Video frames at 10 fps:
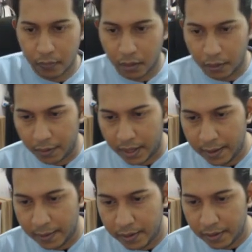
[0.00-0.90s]

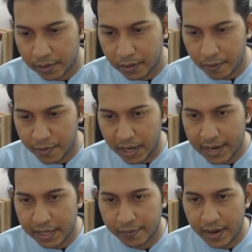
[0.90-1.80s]
Okay, so from here
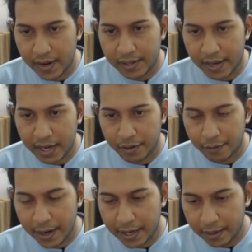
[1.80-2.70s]
let us find the
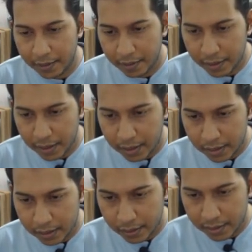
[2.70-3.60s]
second gradient.
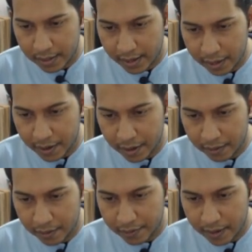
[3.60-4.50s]
So the second gradient
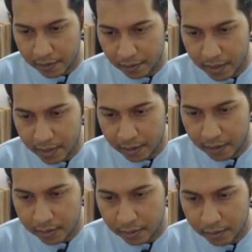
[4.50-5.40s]
of straight line will be
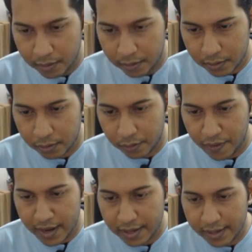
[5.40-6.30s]
equals to, so to
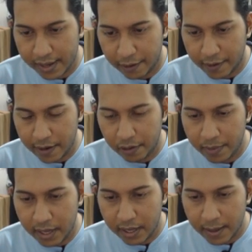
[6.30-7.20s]
find the second gradient will
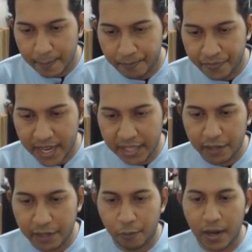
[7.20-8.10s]
be
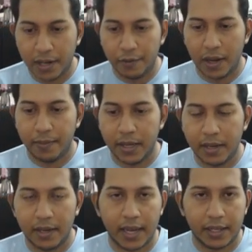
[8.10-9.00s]
-1 divided by
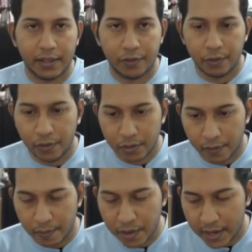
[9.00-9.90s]
-2. So
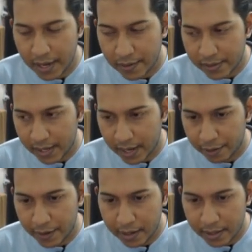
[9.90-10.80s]
from here you get your second
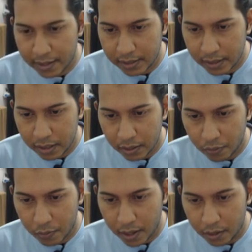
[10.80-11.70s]
gradient is
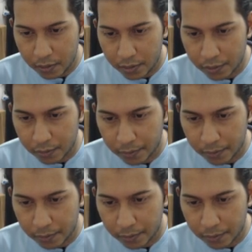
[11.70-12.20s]
1/2.